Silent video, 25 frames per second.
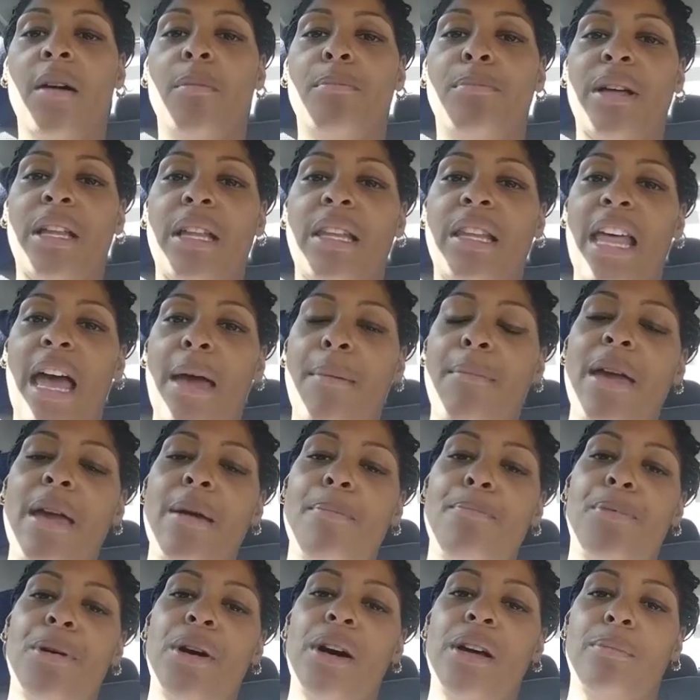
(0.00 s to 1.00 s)
But let me
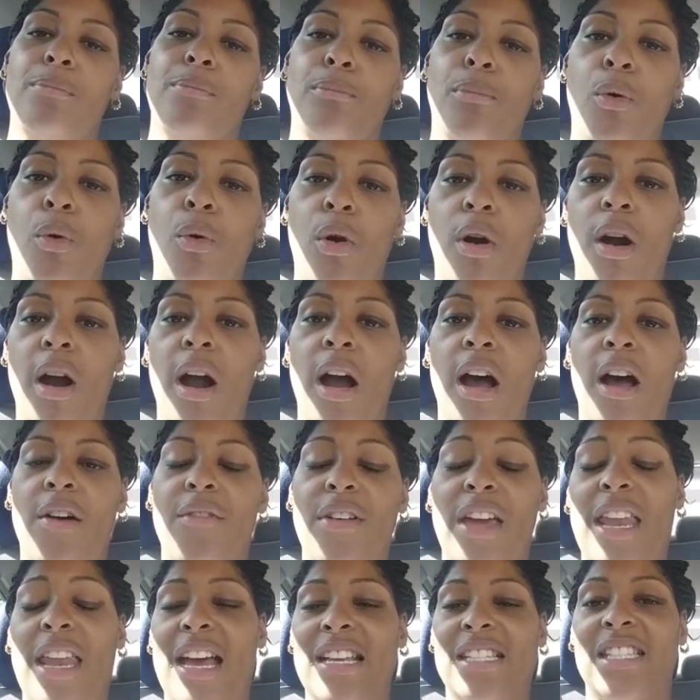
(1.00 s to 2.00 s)
put more of,
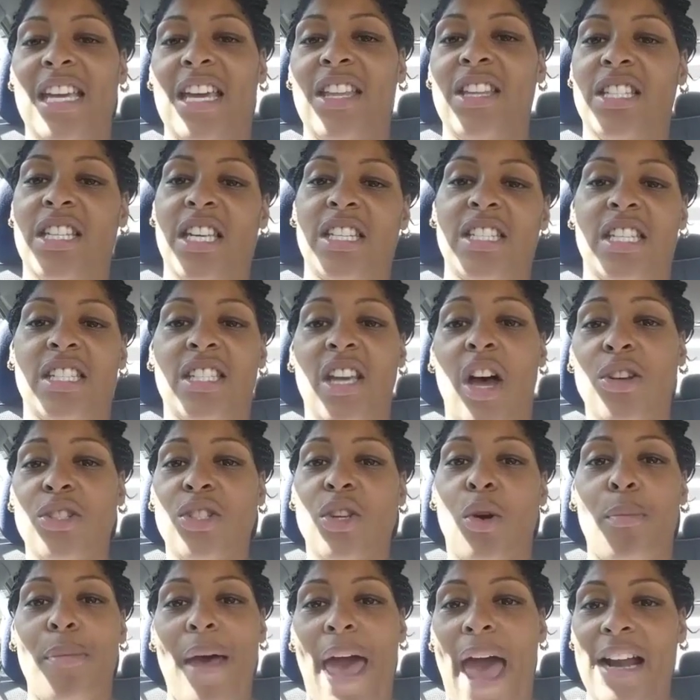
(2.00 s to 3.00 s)
and I say this because it's
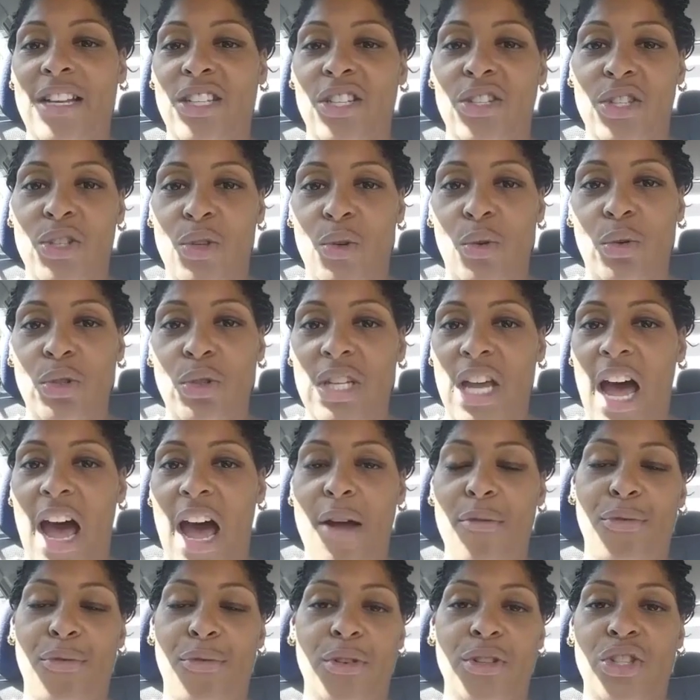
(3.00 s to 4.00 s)
also back to school
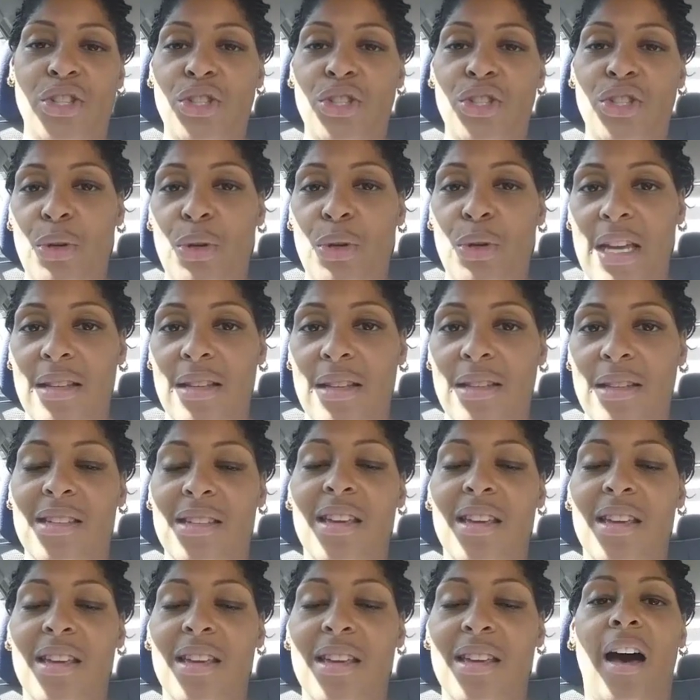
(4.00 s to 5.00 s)
time for students,
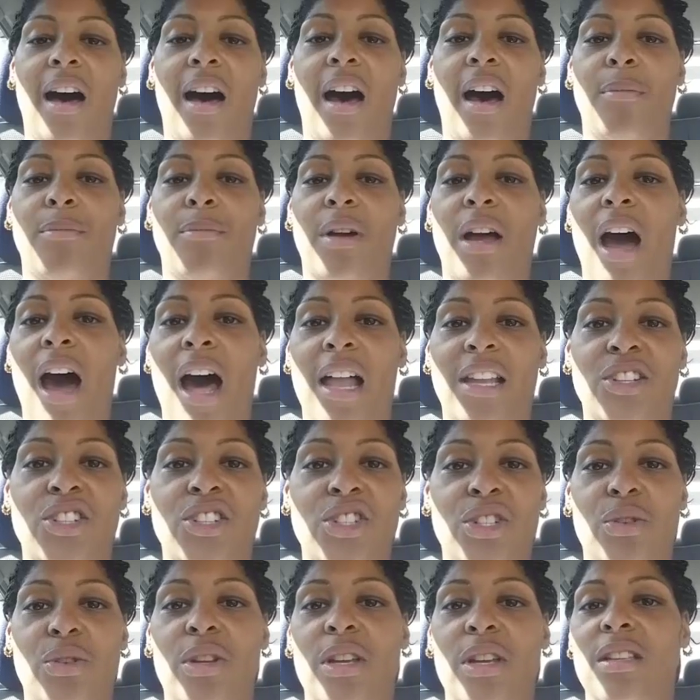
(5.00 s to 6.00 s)
college
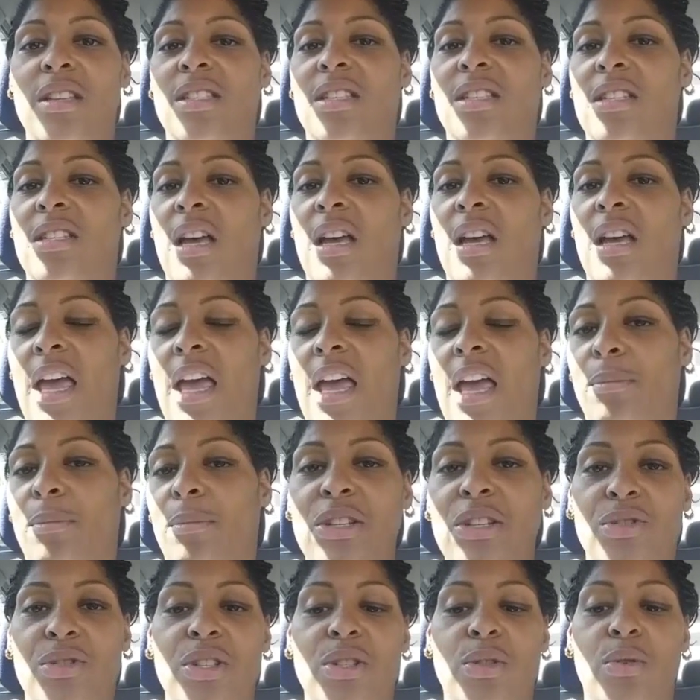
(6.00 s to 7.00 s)
students,
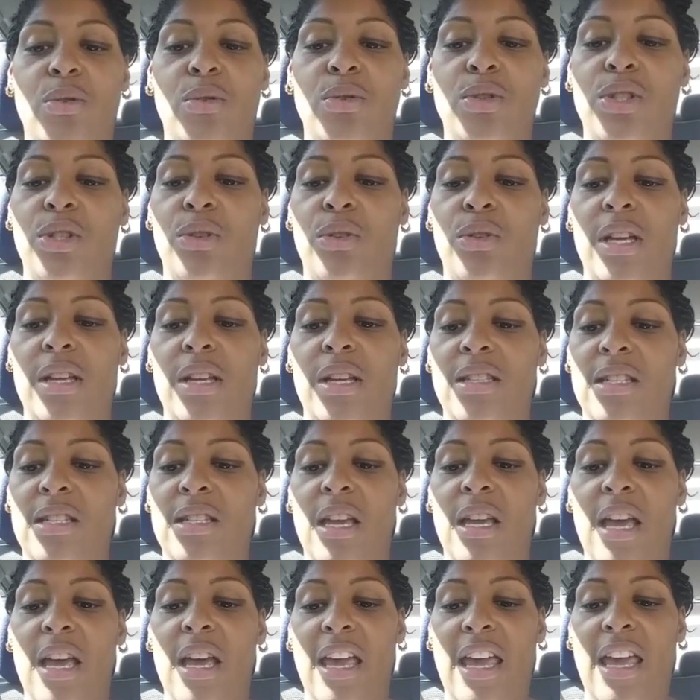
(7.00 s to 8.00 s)
elementary school students,
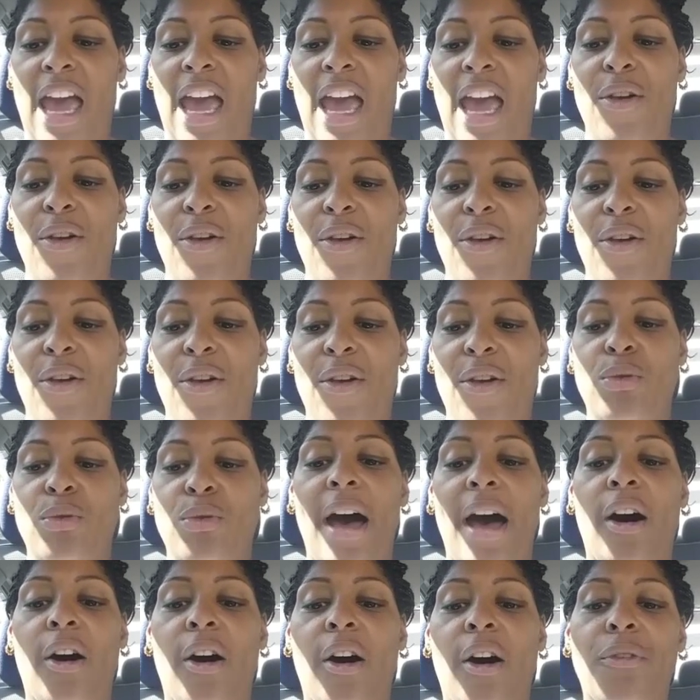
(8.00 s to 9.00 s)
K
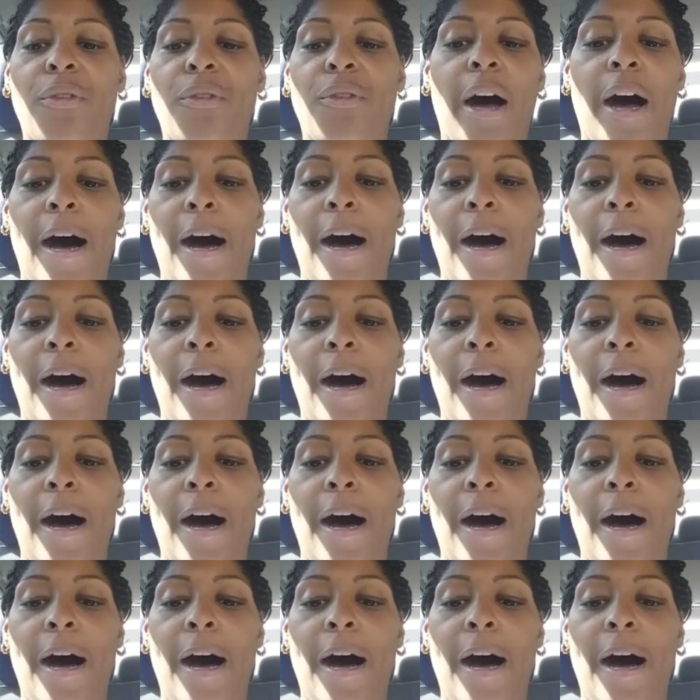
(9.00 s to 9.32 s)
through 12.